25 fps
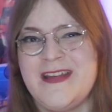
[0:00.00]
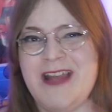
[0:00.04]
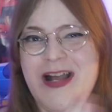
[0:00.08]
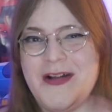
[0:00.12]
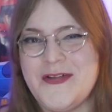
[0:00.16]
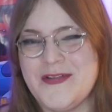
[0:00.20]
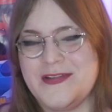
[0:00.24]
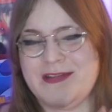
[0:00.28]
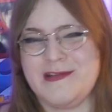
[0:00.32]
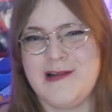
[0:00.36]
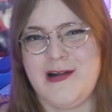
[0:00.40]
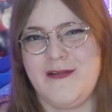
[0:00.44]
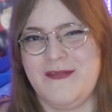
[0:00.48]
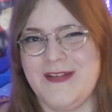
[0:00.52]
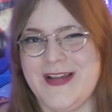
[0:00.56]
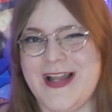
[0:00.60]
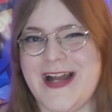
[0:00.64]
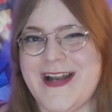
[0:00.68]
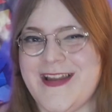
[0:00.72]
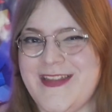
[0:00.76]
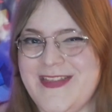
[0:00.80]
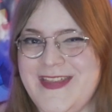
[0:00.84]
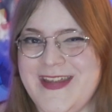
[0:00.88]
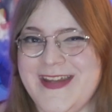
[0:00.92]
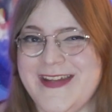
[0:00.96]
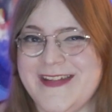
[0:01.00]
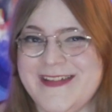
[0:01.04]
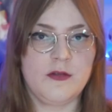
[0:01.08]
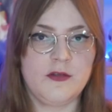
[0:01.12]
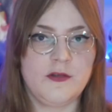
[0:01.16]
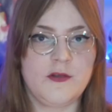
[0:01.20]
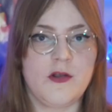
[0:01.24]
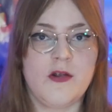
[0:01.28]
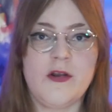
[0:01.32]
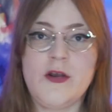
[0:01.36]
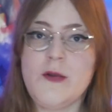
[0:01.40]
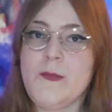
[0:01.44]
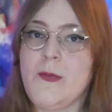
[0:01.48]
That'll solve a lot of things.
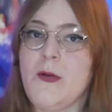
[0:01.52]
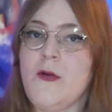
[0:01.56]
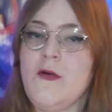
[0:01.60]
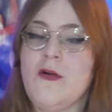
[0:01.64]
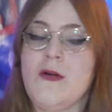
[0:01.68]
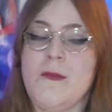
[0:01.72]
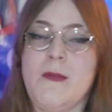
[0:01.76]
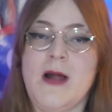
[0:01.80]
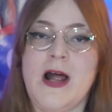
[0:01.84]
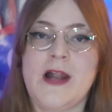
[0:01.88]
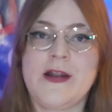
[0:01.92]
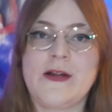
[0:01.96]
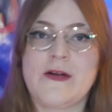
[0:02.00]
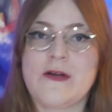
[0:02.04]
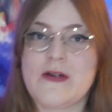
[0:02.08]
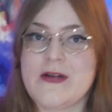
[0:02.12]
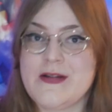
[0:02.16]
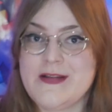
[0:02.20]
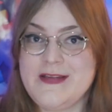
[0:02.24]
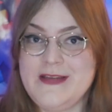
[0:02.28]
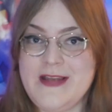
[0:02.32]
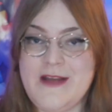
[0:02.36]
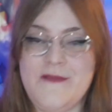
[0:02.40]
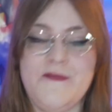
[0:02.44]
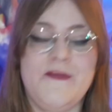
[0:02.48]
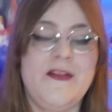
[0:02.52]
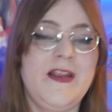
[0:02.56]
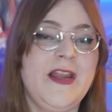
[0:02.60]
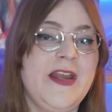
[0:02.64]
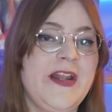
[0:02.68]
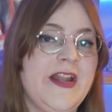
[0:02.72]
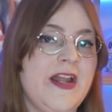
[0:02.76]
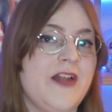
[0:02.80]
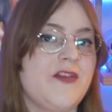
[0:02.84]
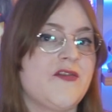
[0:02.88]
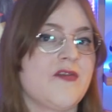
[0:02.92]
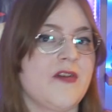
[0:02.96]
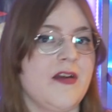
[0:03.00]
Starter Pokemon are definitely an
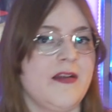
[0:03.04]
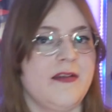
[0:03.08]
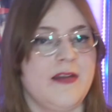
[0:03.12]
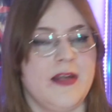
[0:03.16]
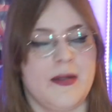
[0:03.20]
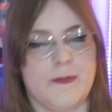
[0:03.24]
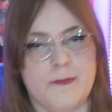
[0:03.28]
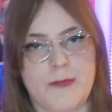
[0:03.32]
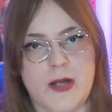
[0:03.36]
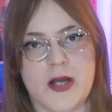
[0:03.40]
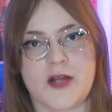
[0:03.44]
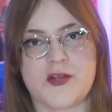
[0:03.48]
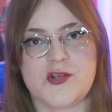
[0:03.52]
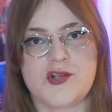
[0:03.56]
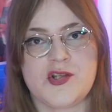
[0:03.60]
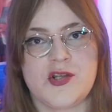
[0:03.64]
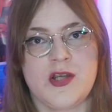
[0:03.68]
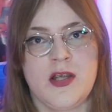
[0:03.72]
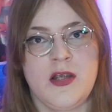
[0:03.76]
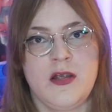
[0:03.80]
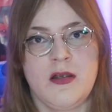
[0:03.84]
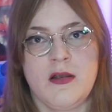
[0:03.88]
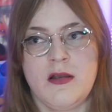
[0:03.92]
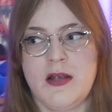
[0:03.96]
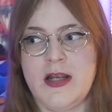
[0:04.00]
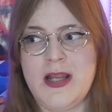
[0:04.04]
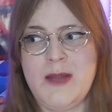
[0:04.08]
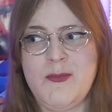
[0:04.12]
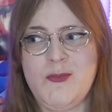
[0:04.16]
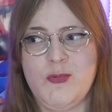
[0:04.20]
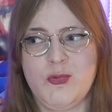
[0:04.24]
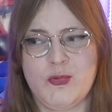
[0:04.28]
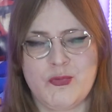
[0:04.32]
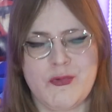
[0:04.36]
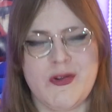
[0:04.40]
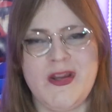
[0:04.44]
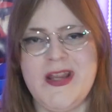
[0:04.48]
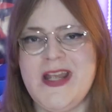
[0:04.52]
interesting bunch, and
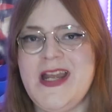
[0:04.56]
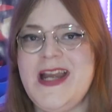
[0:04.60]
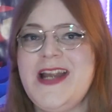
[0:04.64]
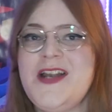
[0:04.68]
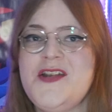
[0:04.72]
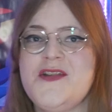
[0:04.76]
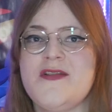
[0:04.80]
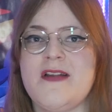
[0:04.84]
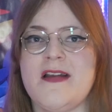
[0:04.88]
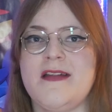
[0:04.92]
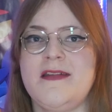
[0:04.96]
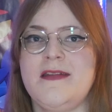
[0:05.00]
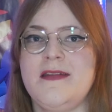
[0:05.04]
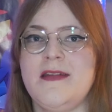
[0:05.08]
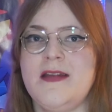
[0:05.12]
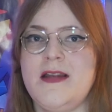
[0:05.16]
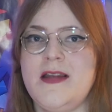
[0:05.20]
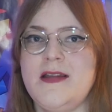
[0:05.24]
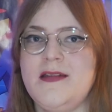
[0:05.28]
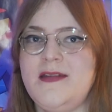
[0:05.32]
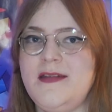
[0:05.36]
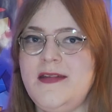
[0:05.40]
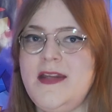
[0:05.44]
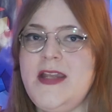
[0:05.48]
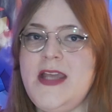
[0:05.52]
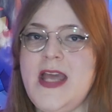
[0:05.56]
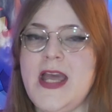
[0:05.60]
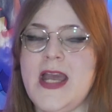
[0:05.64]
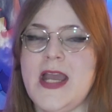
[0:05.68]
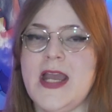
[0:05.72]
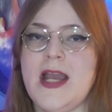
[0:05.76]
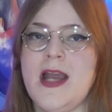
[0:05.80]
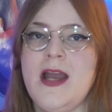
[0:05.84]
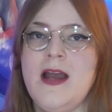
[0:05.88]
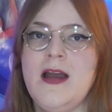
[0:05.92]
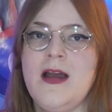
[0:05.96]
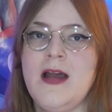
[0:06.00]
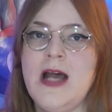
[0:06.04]
I'm really interested in
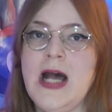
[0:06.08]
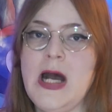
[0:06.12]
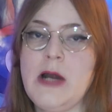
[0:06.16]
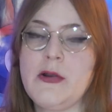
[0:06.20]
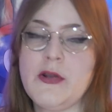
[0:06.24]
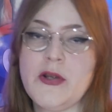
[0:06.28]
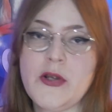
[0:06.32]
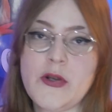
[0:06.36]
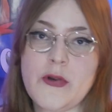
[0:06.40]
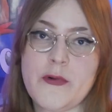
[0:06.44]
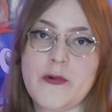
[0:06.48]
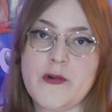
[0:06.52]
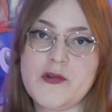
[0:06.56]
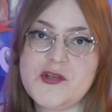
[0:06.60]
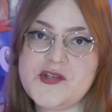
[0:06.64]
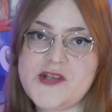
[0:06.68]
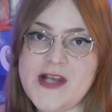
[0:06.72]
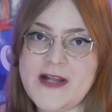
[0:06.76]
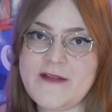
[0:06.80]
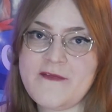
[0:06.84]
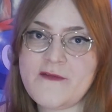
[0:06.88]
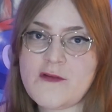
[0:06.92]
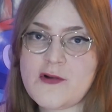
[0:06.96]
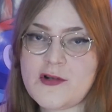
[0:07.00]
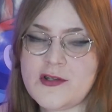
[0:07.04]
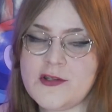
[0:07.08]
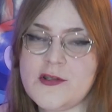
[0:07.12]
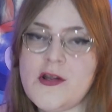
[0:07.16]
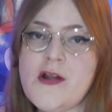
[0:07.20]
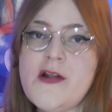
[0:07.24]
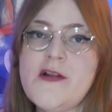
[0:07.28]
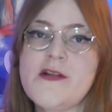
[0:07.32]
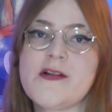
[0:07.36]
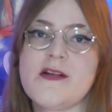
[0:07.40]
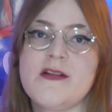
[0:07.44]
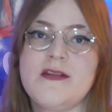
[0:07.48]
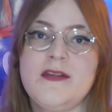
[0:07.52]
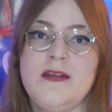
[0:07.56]
seeing how the current Gen 4
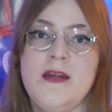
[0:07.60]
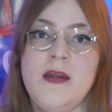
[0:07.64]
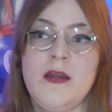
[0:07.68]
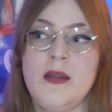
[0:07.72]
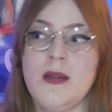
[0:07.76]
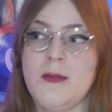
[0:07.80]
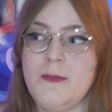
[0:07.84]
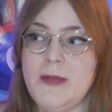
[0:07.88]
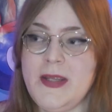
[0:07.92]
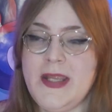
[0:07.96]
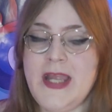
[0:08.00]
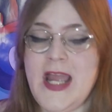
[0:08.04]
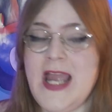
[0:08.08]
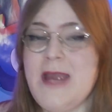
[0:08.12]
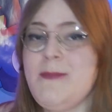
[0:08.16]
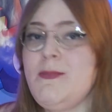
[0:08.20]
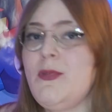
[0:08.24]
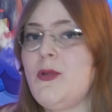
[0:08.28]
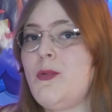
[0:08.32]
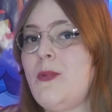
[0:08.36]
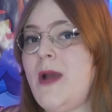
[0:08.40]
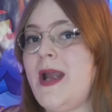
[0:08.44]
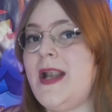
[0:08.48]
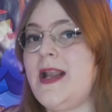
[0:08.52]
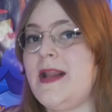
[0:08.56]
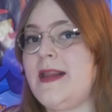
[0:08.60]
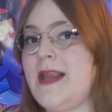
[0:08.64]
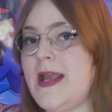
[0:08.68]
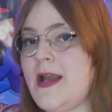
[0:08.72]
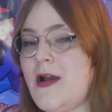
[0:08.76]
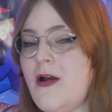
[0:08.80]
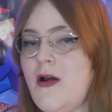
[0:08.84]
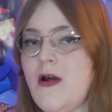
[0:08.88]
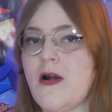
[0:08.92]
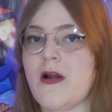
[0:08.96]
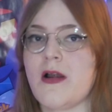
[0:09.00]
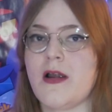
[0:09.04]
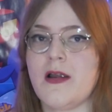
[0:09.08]
starters became the way that they
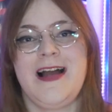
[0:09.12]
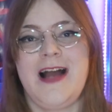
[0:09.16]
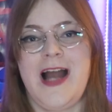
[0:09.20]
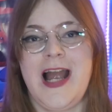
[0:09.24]
are.